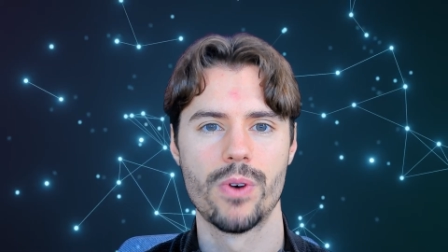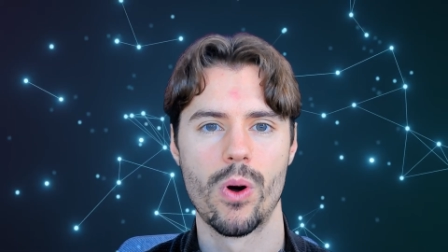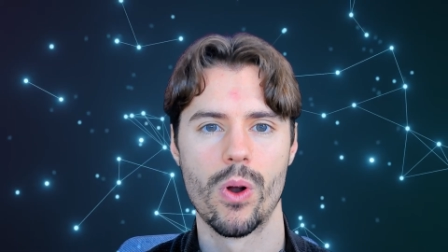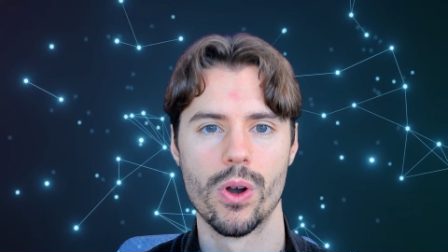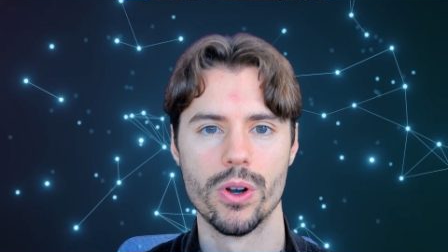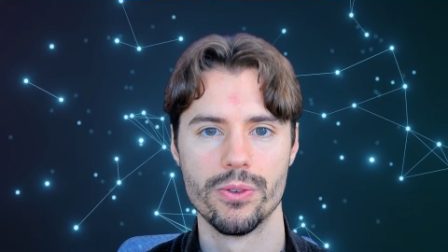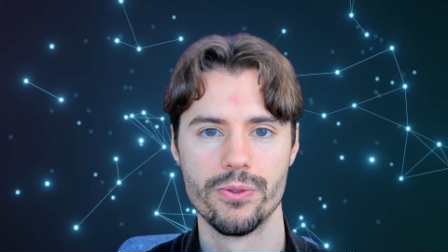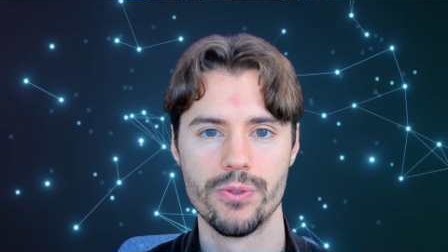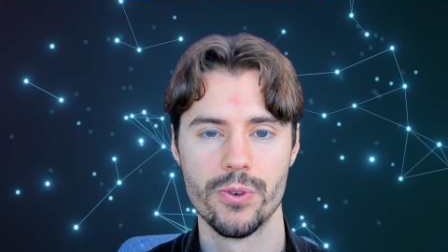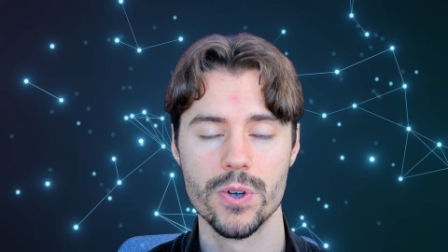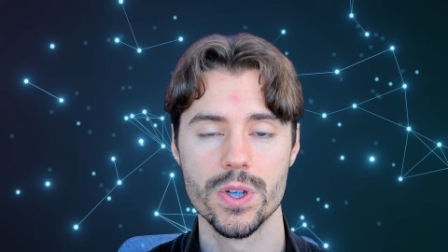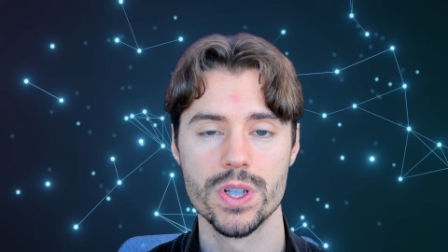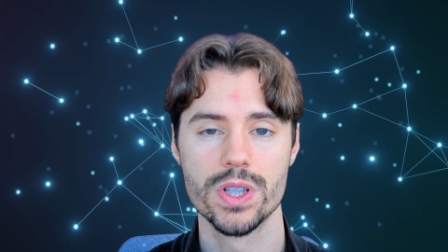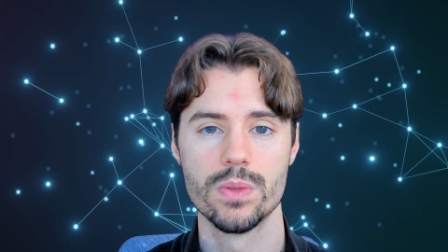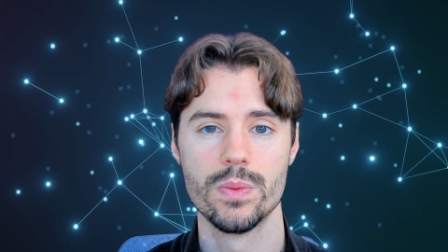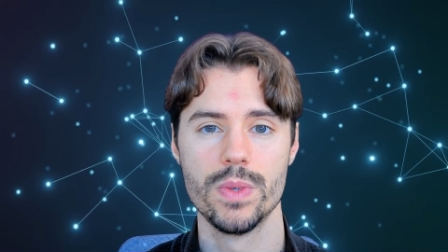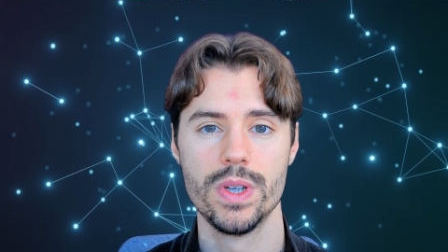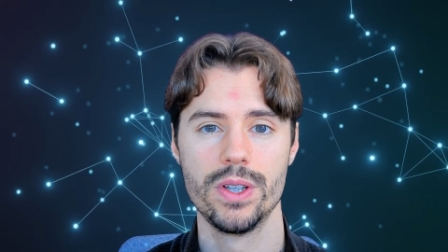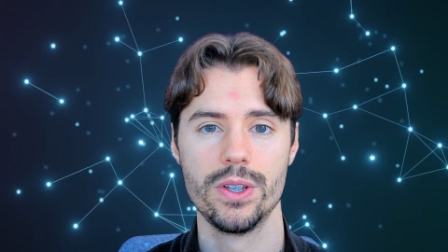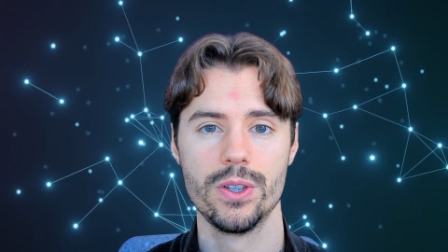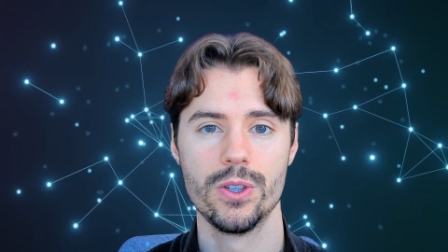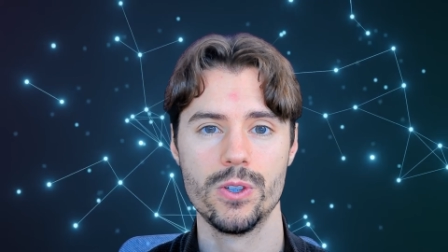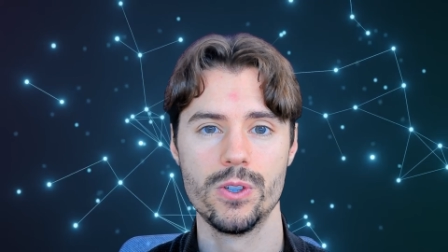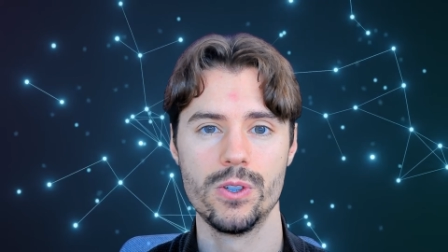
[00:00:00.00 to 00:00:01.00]
our first
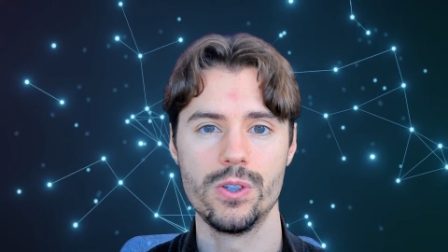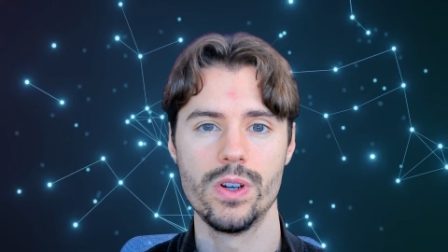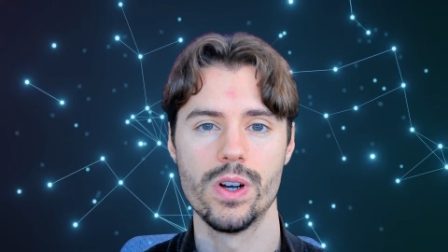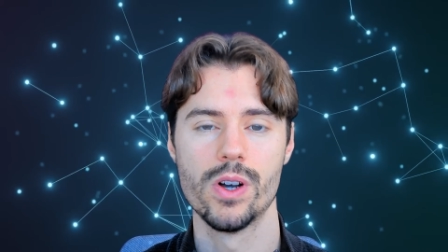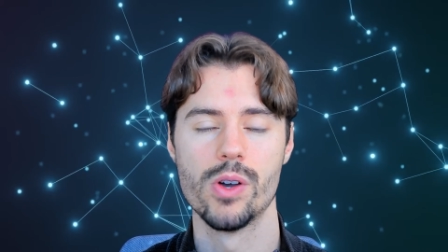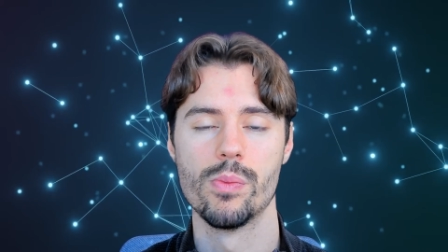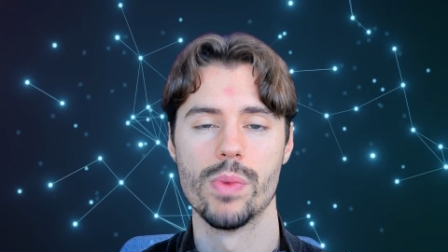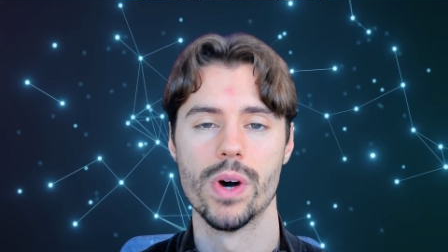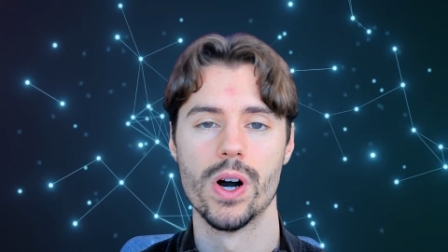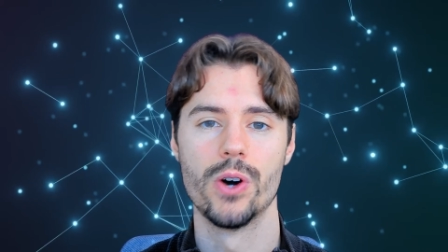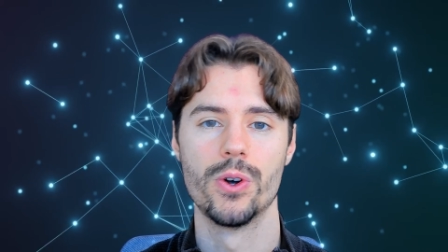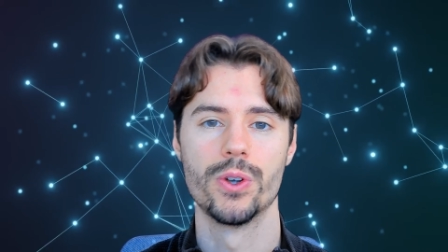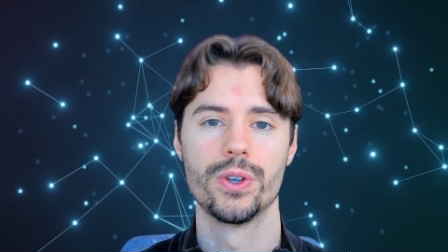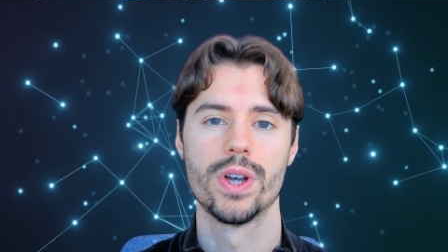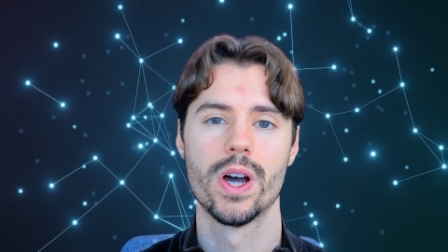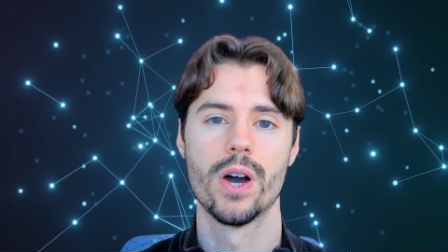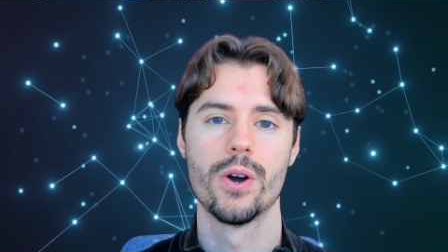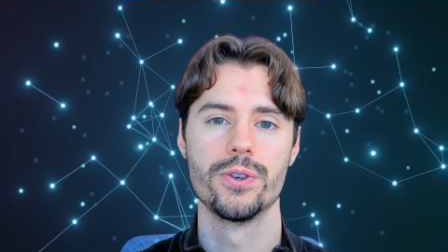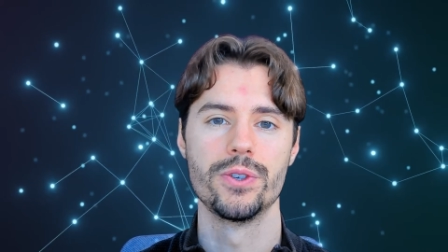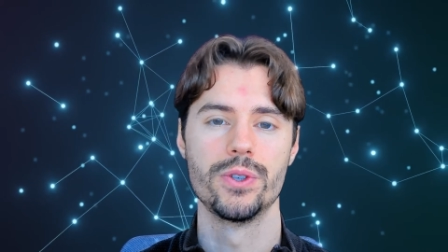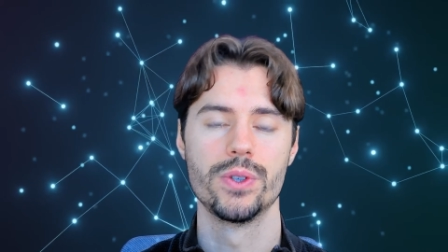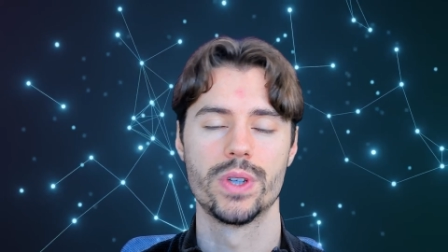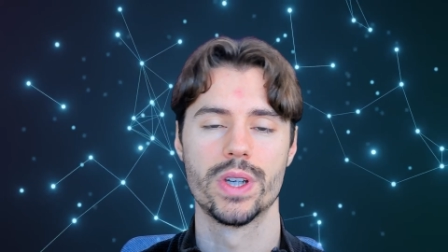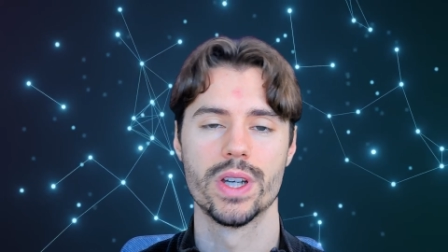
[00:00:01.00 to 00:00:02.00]
video about how
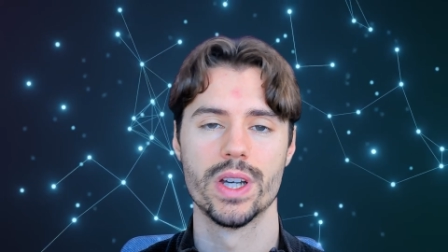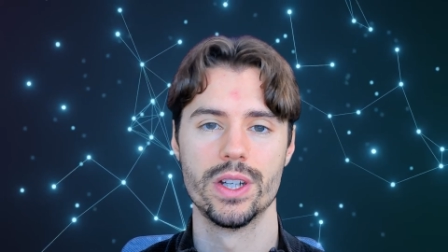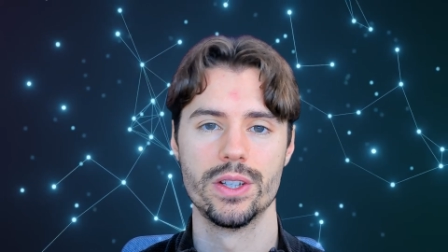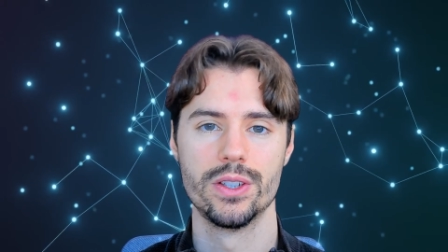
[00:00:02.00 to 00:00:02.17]
you can